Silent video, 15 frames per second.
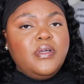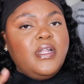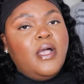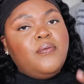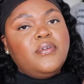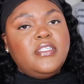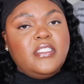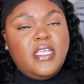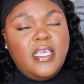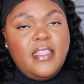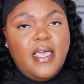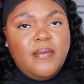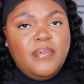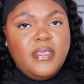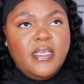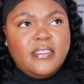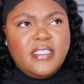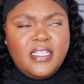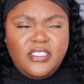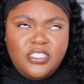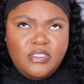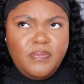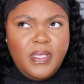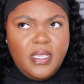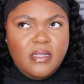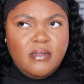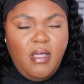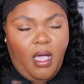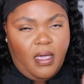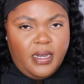and I want to say that because that's just
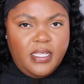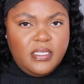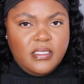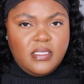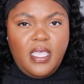being honest.